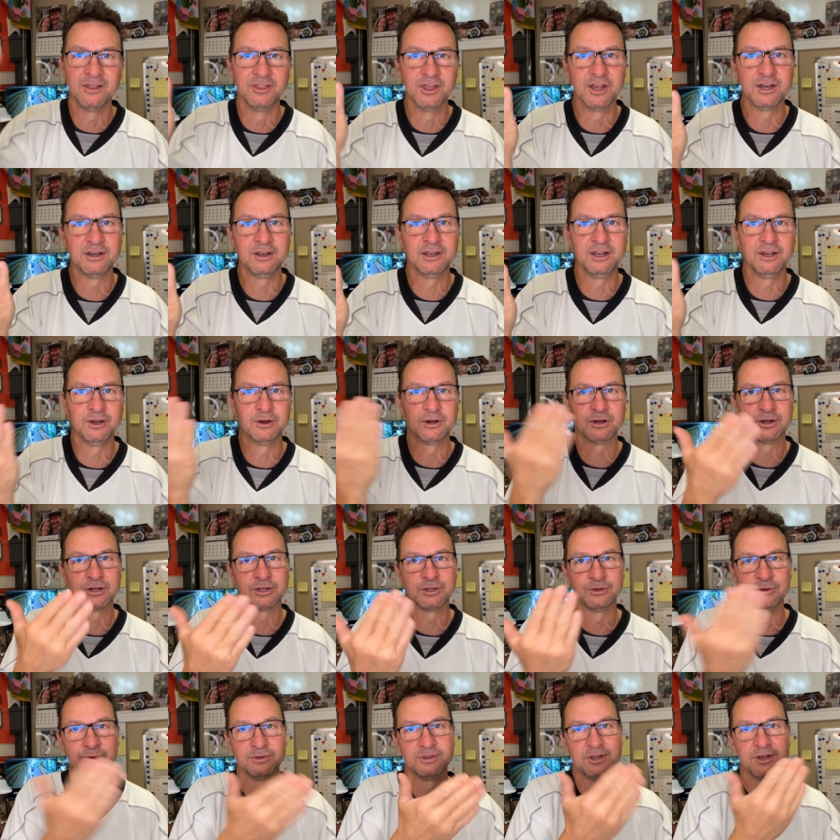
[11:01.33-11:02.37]
And then he
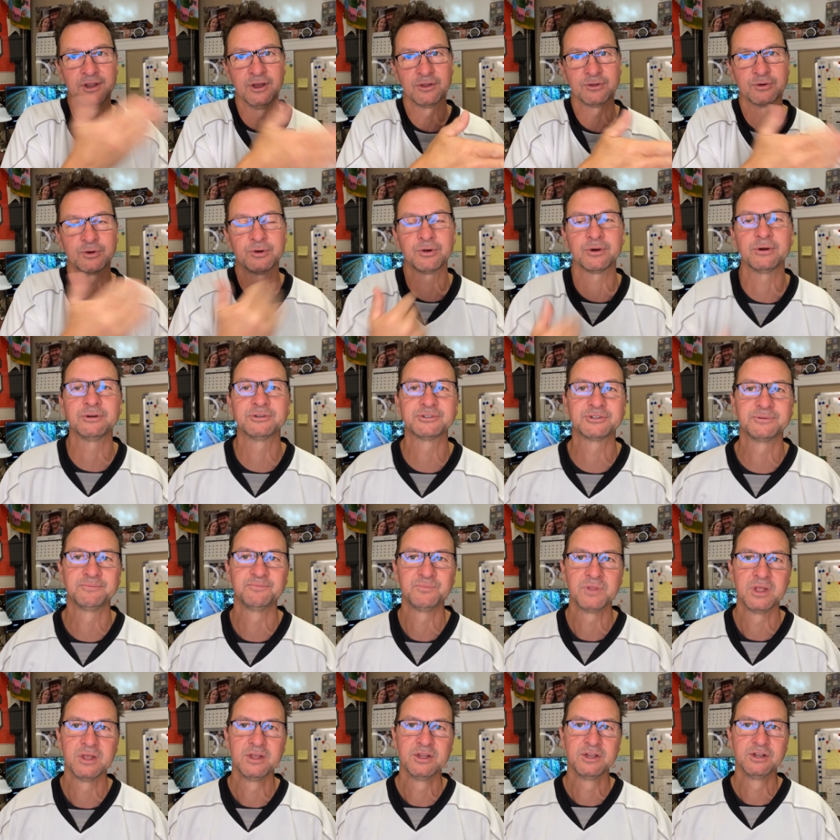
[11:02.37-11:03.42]
included the other girls.
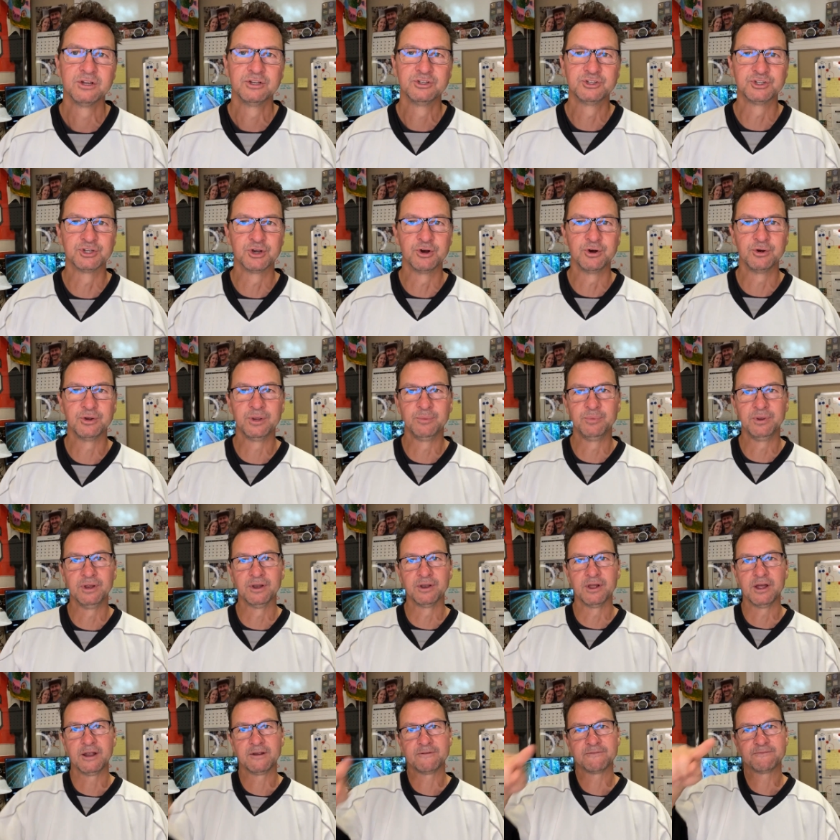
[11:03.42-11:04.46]
So it'd be
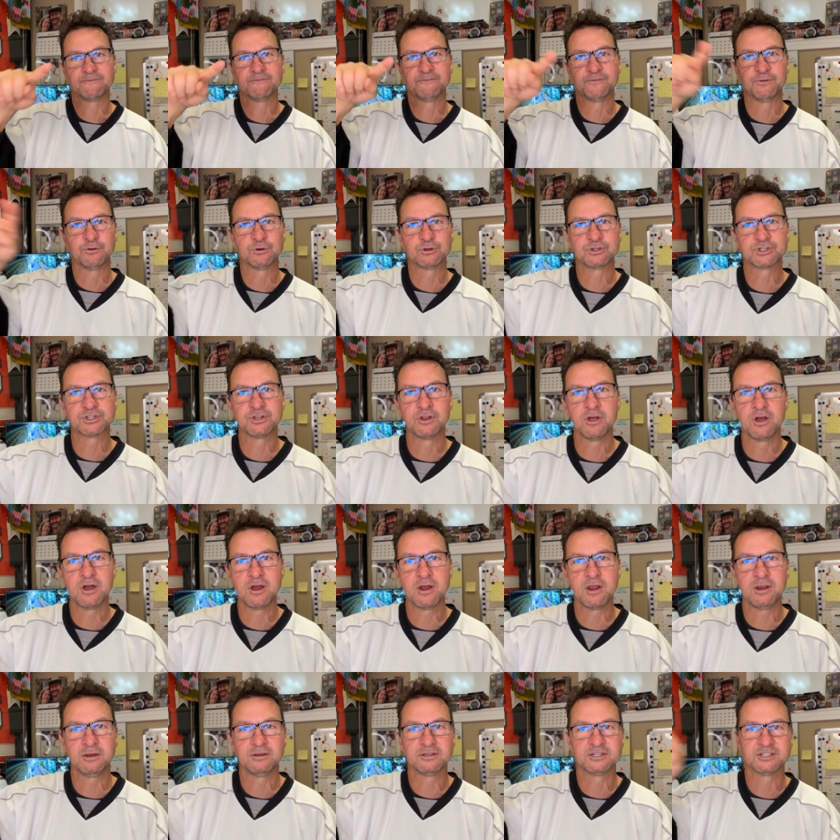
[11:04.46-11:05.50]
like first
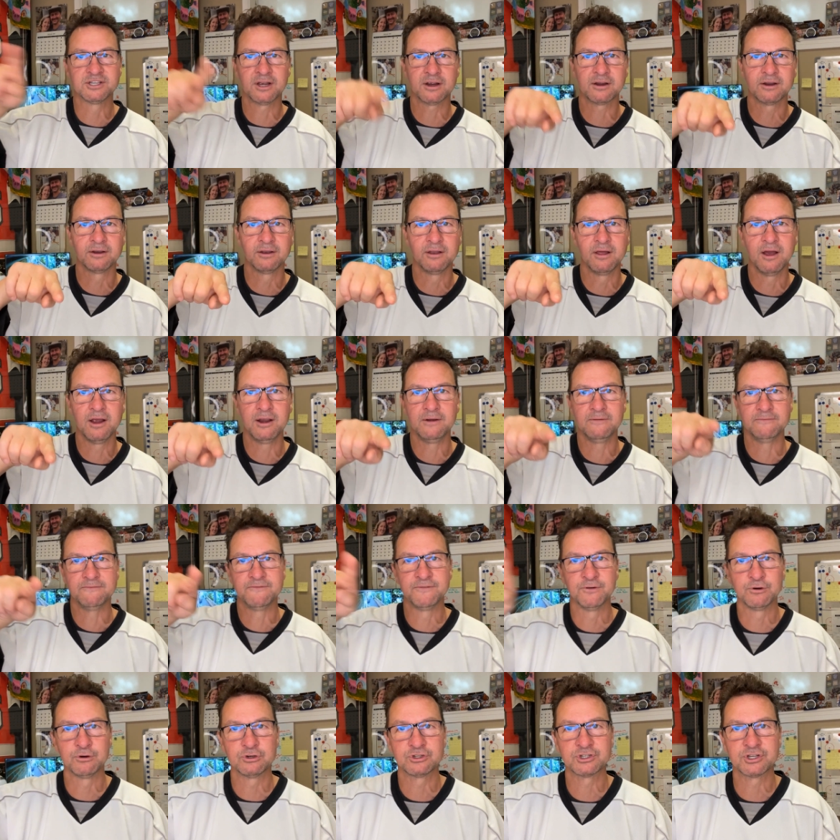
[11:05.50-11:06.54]
line, second line,
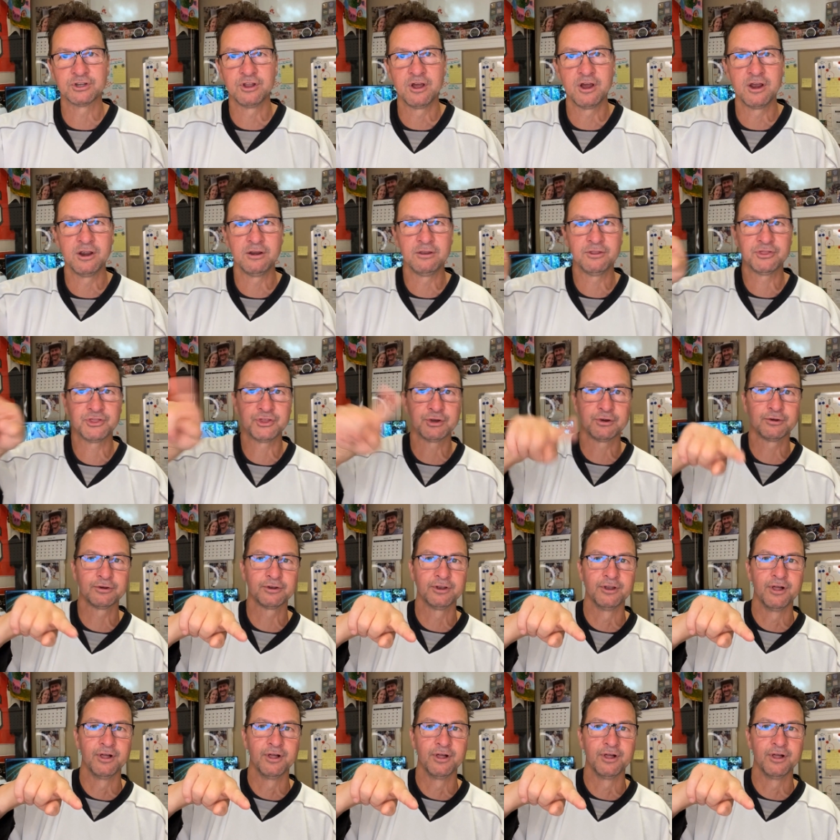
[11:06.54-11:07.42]
first line, third